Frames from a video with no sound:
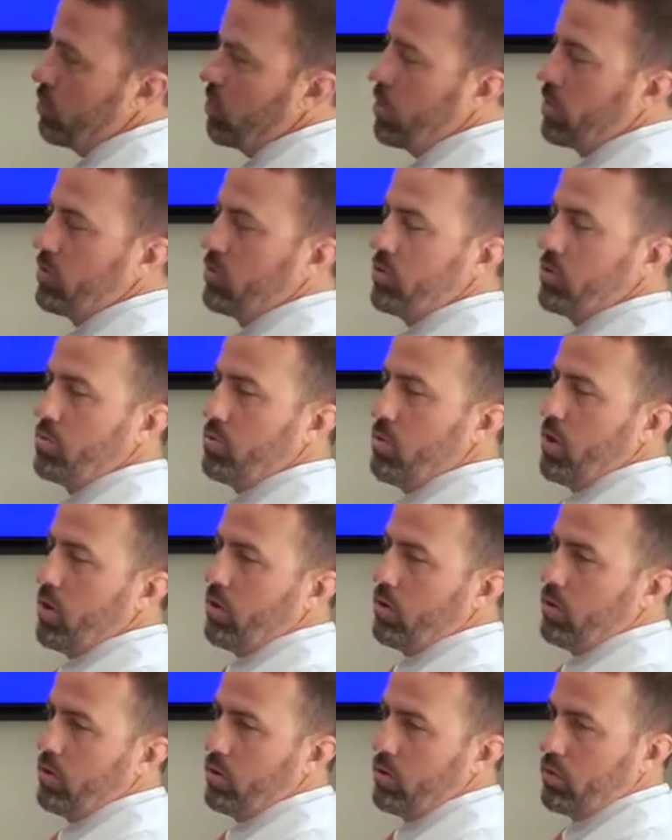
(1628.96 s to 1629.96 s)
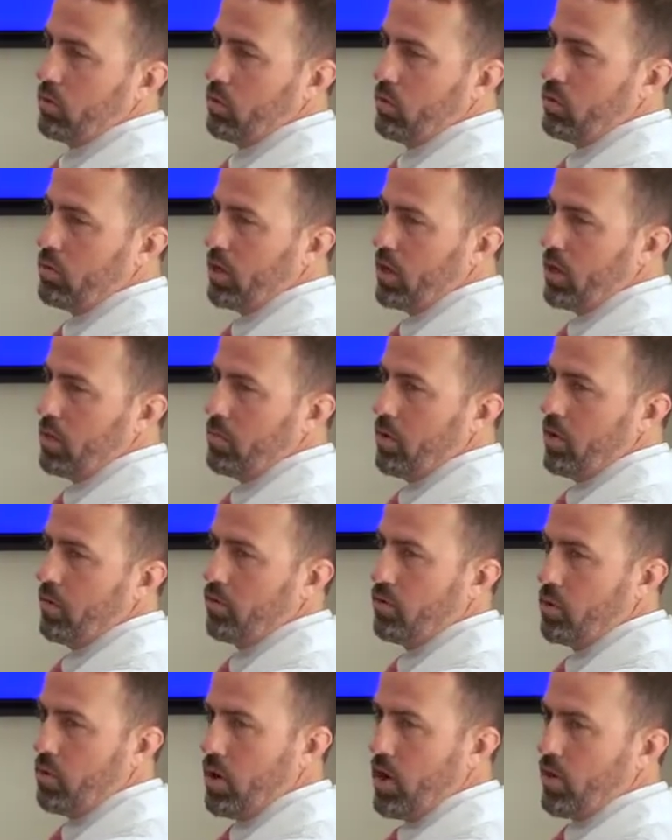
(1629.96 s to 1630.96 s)
works for smaller. Once you get
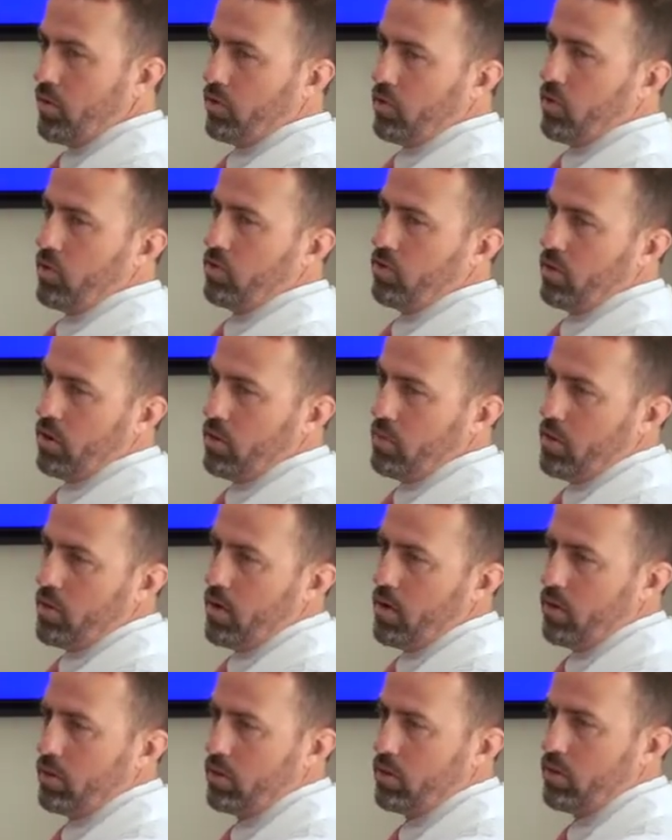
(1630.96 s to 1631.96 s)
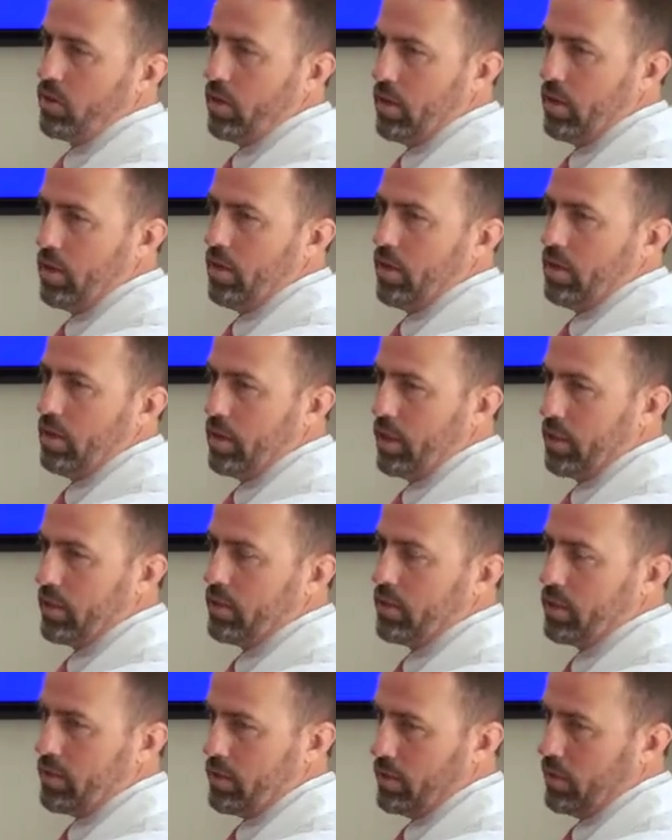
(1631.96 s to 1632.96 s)
above 2.5 square centimeters,
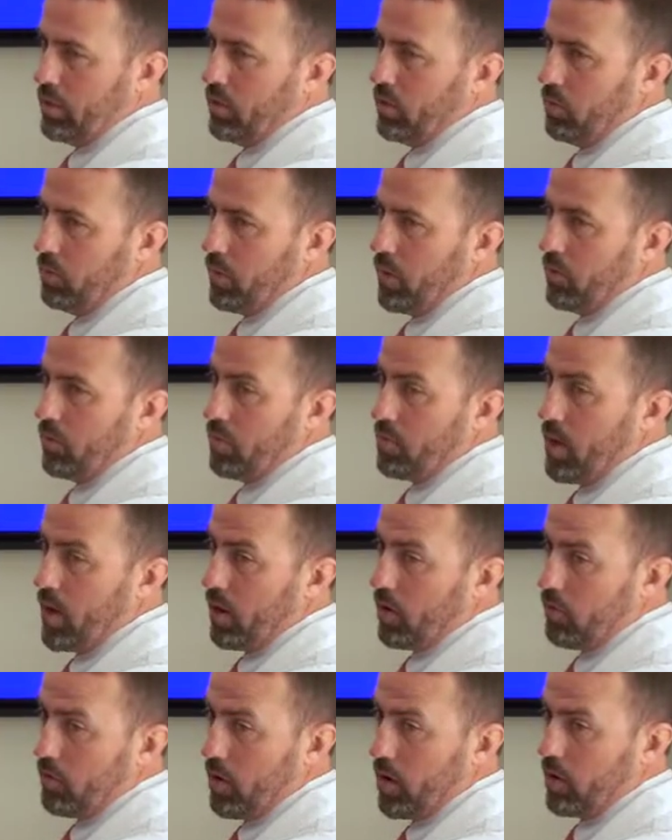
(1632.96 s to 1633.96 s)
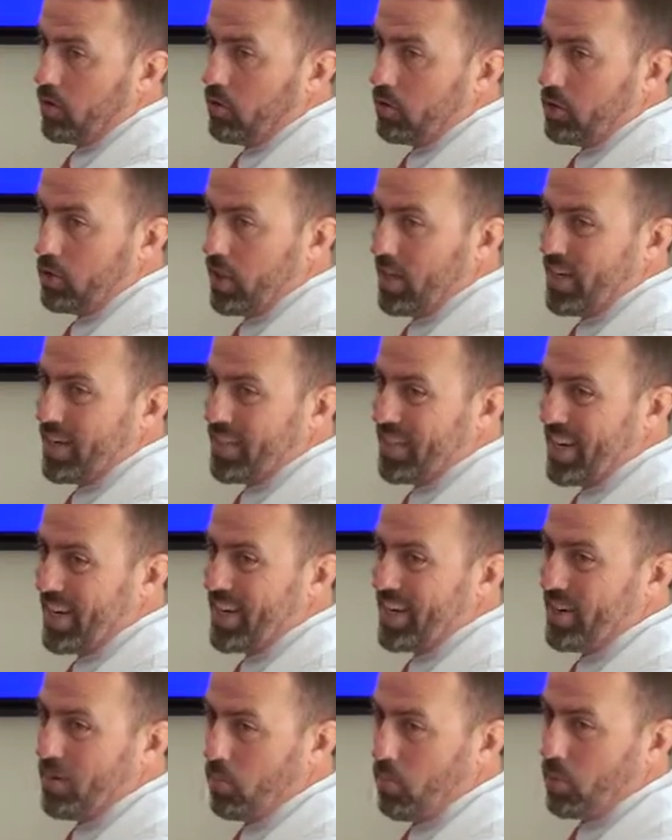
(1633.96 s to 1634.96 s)
that's a little big for microfracture. Studies
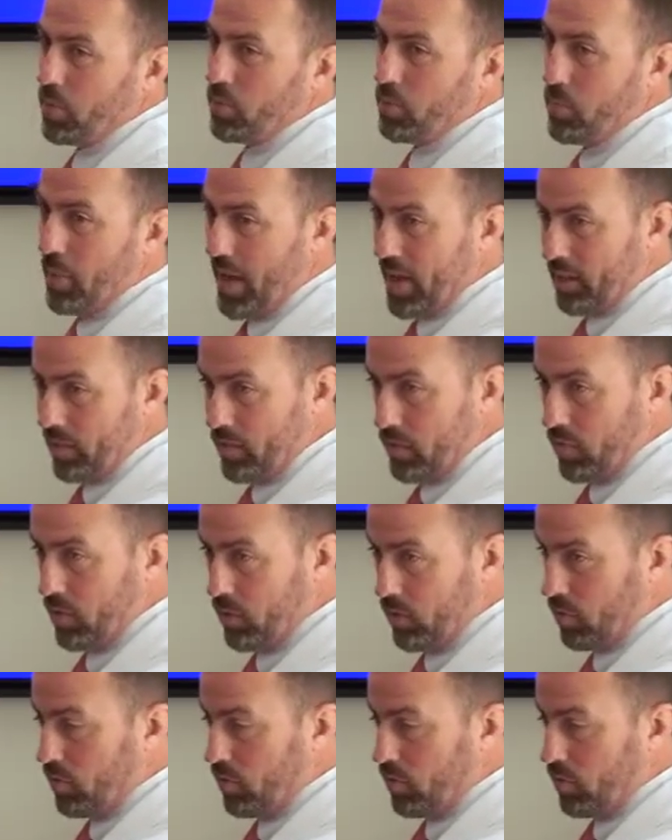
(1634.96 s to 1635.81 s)
say it works best if it's